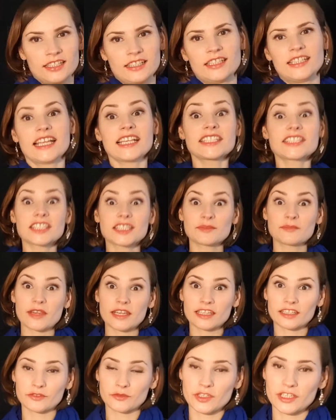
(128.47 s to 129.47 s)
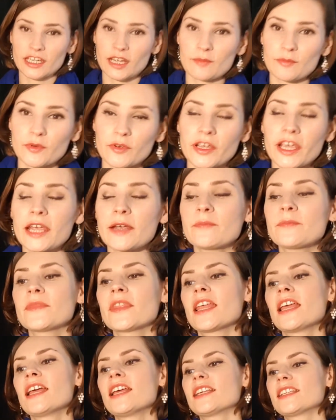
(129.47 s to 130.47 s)
Let's just make a recap, okay?
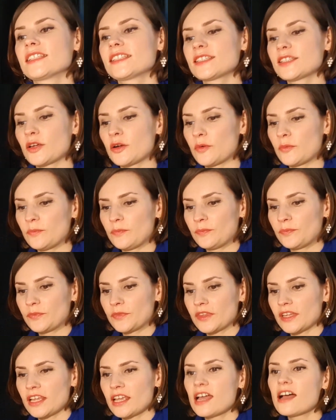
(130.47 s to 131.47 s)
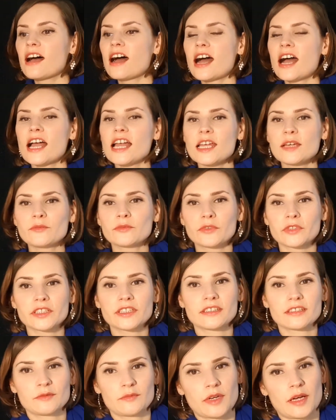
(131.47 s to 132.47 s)
So, I am
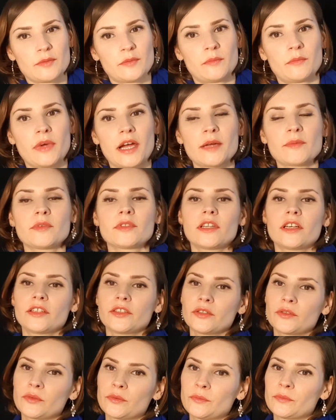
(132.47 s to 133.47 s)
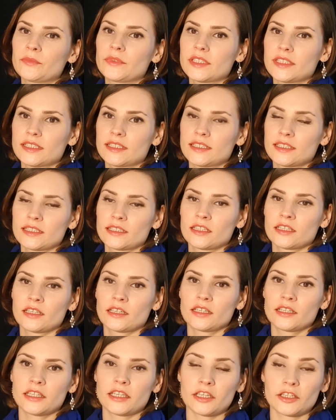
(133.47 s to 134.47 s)
reading the Bible anew this
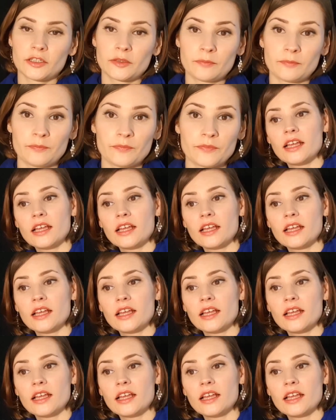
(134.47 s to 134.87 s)
year.